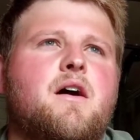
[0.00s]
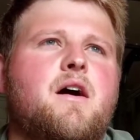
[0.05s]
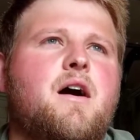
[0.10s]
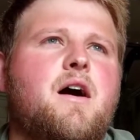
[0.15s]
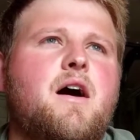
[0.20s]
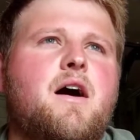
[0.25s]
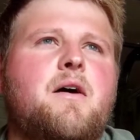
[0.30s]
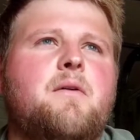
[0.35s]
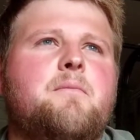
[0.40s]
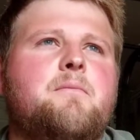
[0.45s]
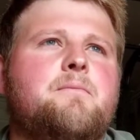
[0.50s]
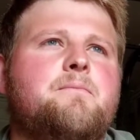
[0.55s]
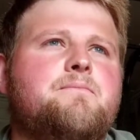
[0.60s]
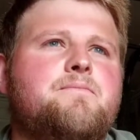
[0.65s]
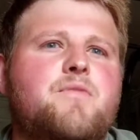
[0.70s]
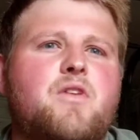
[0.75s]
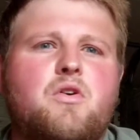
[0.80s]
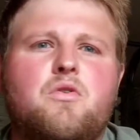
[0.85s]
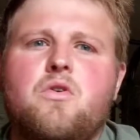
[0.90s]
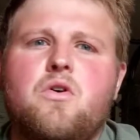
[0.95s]
um,
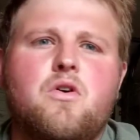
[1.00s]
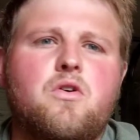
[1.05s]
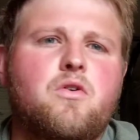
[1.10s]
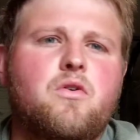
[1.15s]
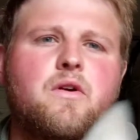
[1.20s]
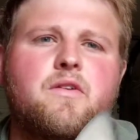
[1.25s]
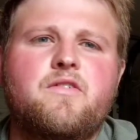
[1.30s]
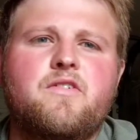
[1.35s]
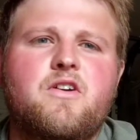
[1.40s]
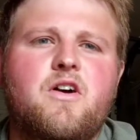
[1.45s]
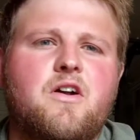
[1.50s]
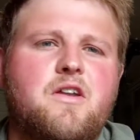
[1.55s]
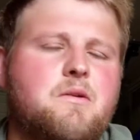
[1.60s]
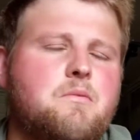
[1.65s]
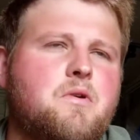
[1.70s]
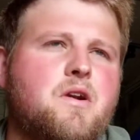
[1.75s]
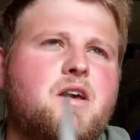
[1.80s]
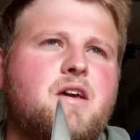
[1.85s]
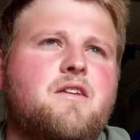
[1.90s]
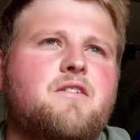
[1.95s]
are all going to Connie
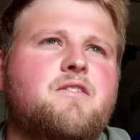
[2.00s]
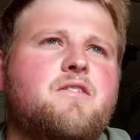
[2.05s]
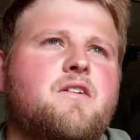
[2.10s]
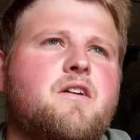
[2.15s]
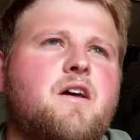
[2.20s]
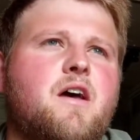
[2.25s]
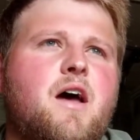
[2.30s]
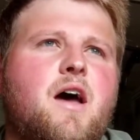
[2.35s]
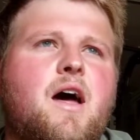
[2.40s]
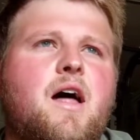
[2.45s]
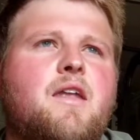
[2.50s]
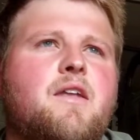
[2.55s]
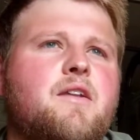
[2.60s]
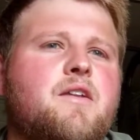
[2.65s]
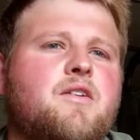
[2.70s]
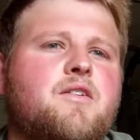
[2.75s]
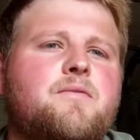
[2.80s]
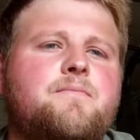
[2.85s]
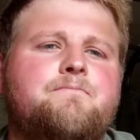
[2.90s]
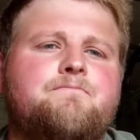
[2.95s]
bricks
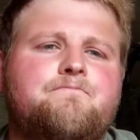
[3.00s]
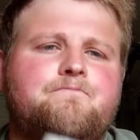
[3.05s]
and